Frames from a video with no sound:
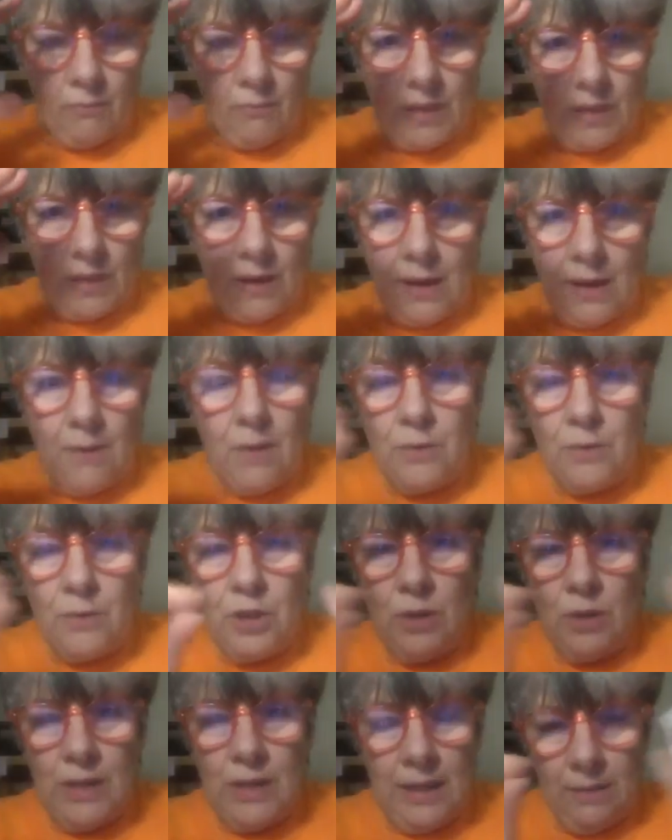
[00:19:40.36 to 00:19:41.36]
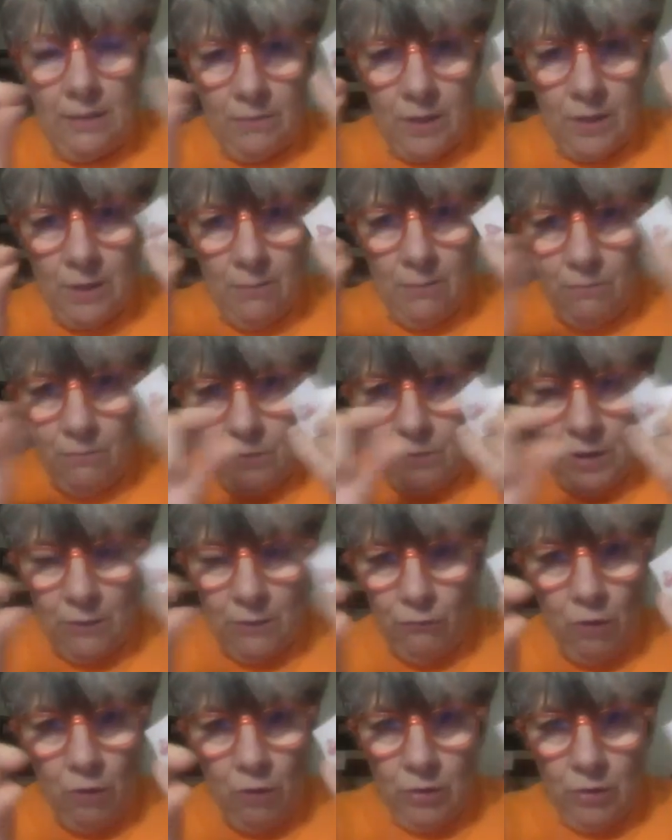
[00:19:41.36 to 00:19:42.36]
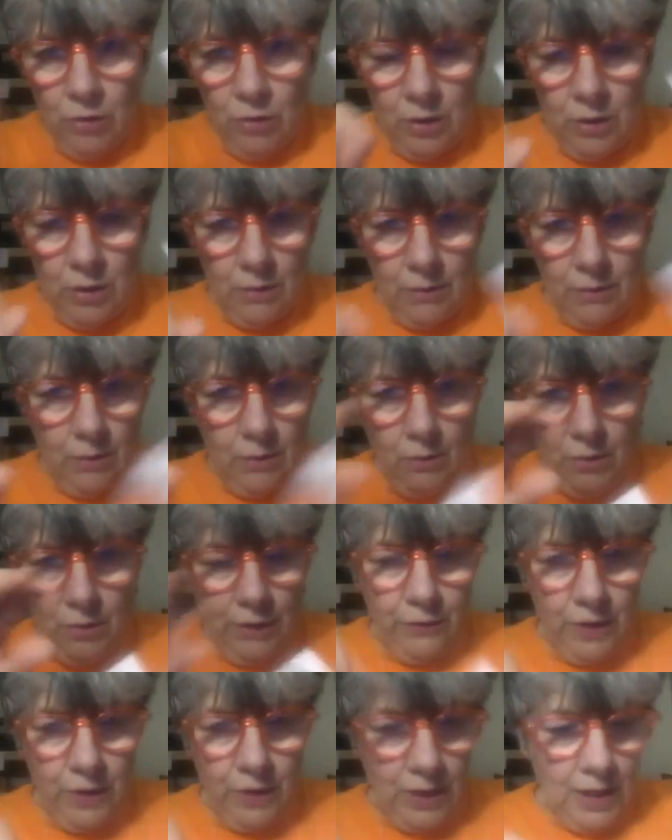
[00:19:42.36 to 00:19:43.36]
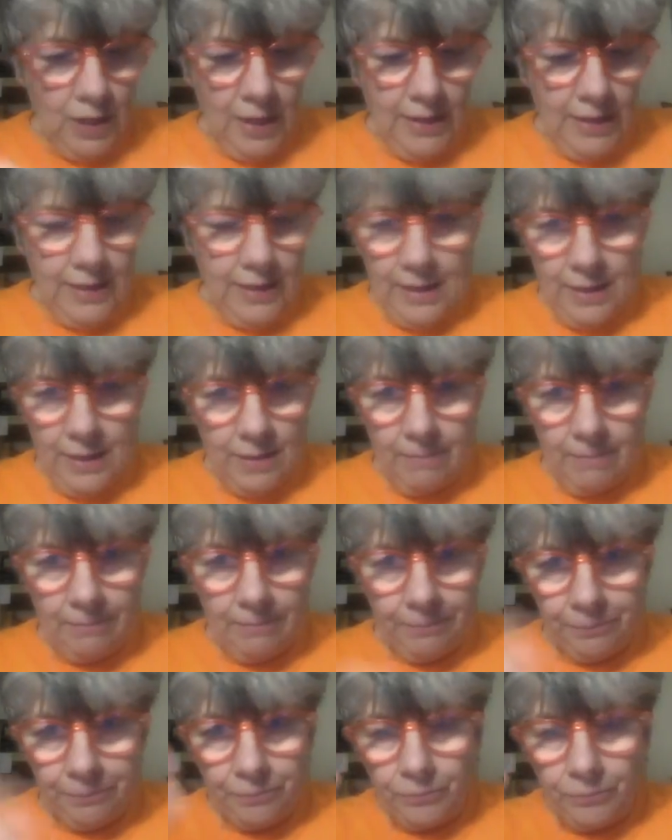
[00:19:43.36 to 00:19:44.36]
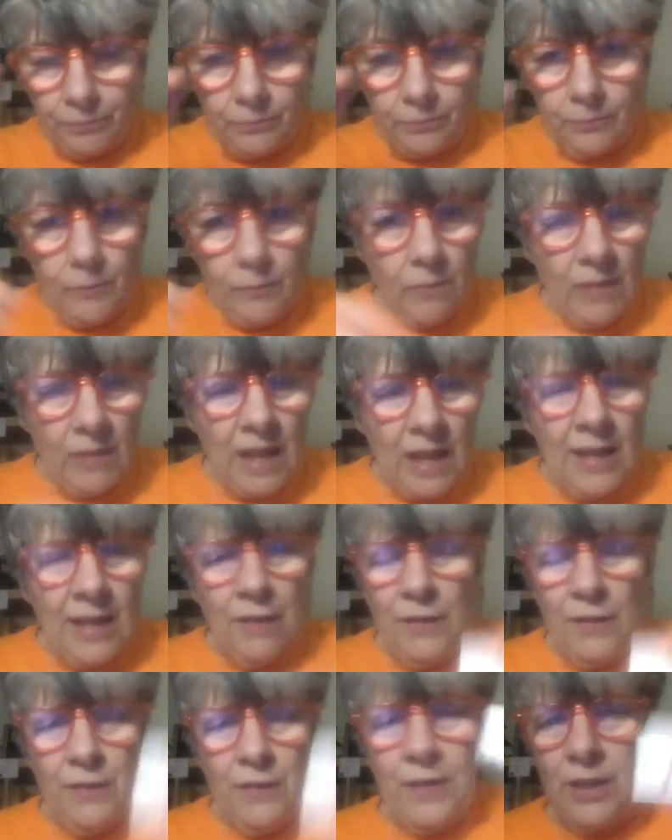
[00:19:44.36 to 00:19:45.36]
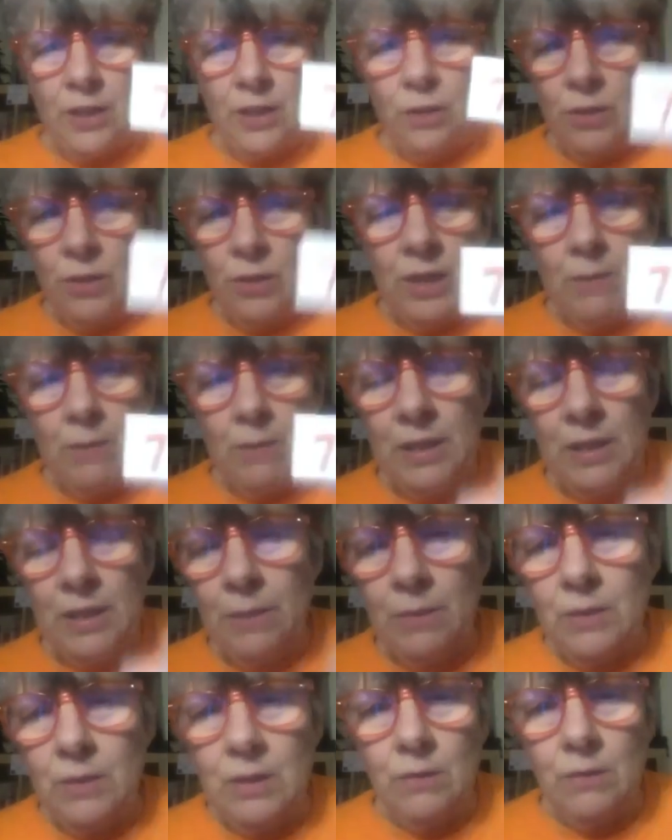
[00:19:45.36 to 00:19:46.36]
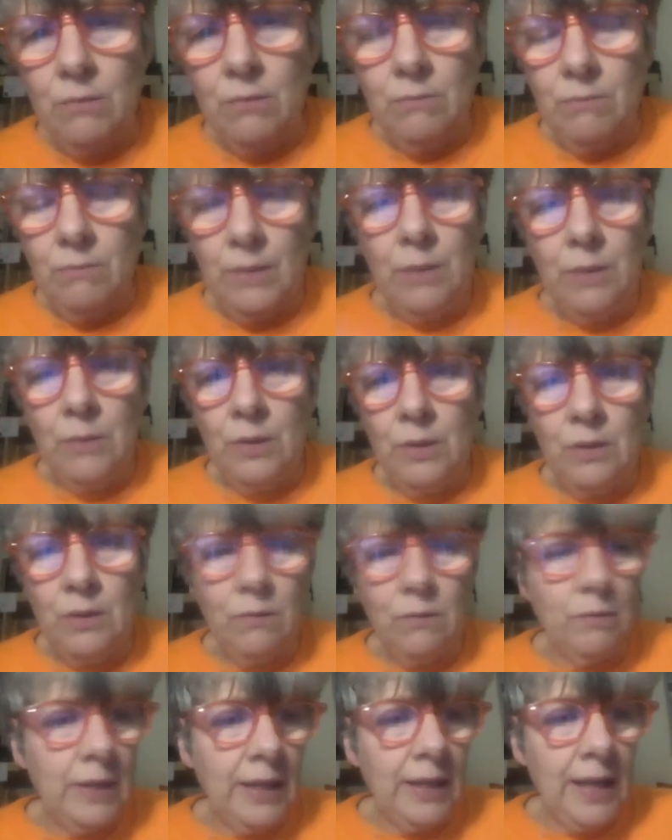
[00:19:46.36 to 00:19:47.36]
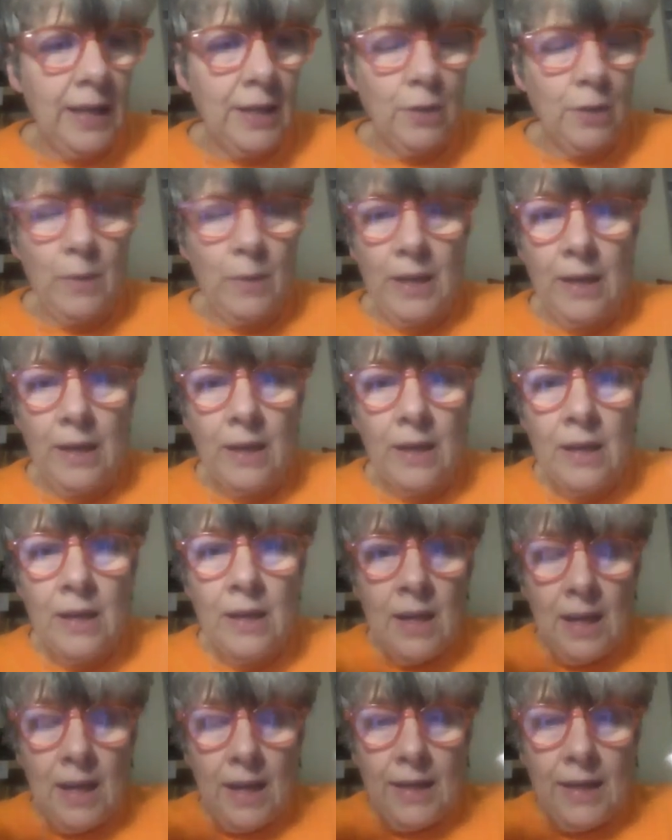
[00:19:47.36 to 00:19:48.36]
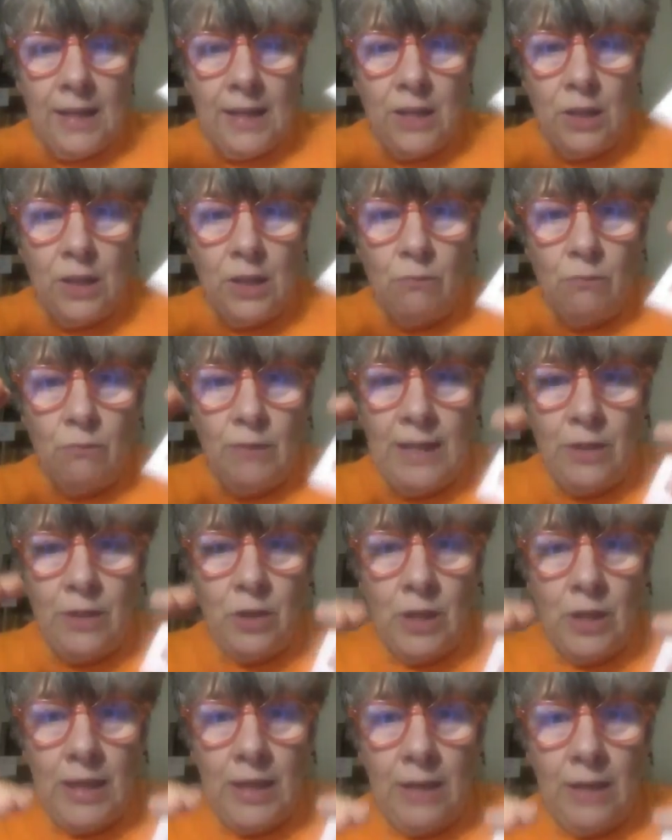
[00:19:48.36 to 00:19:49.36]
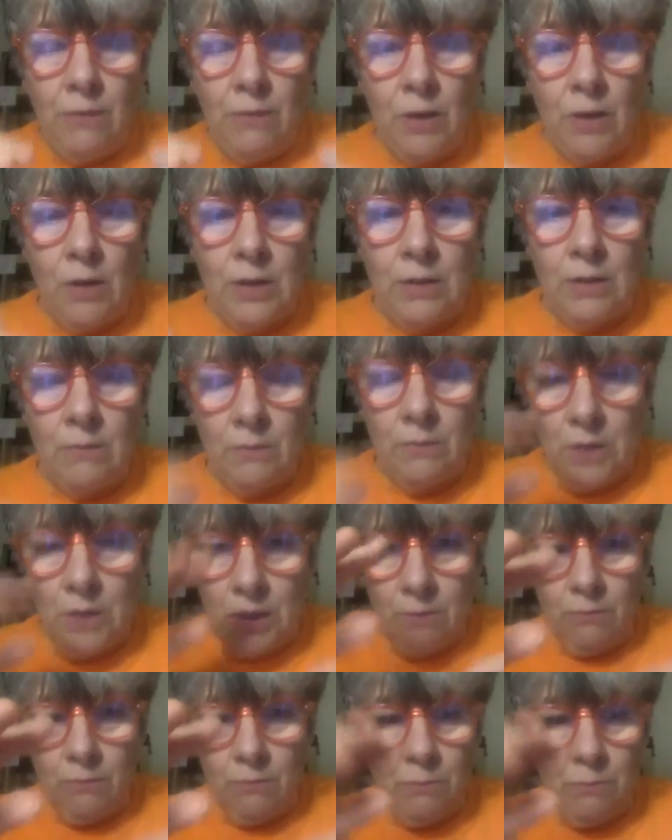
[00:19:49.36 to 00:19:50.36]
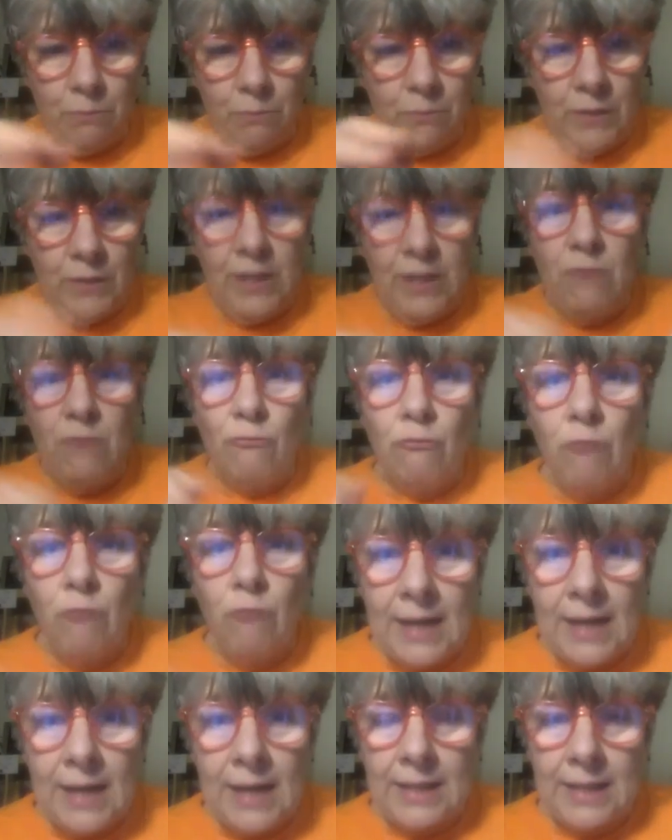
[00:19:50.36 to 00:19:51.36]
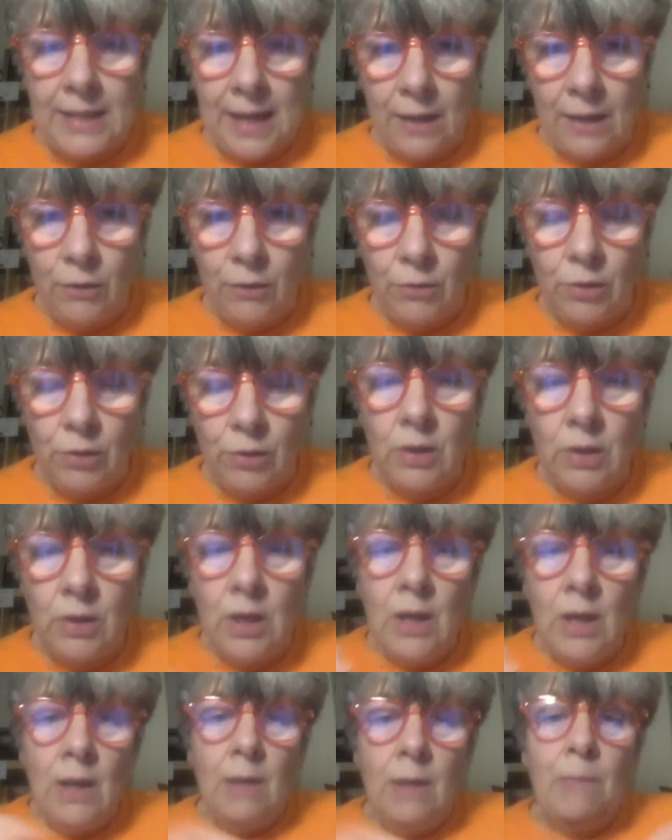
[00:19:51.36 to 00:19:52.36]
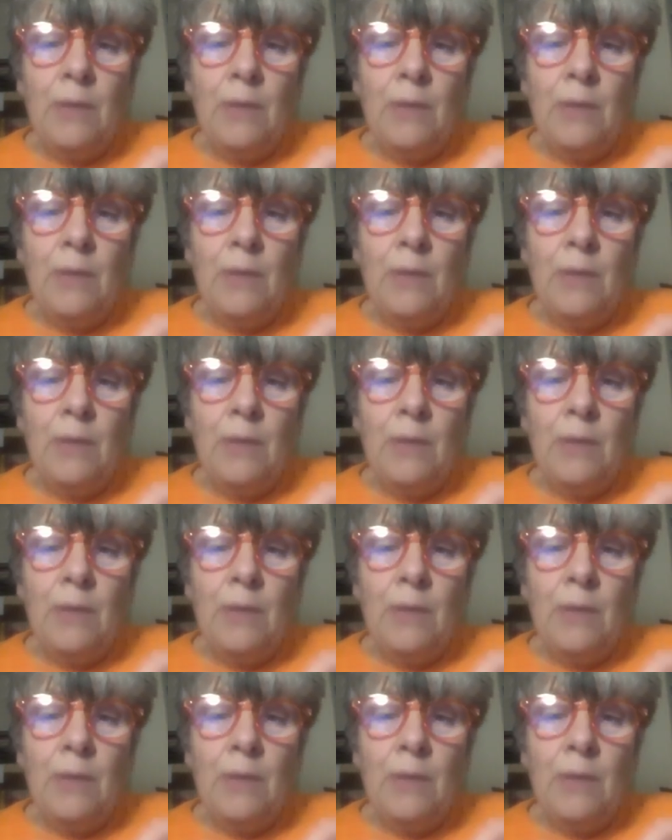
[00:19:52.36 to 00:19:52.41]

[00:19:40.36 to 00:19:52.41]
I was using some rods that are all different sizes, and even if I'd used numbers, he would have still engaged with it. And he just literally didn't write it out, but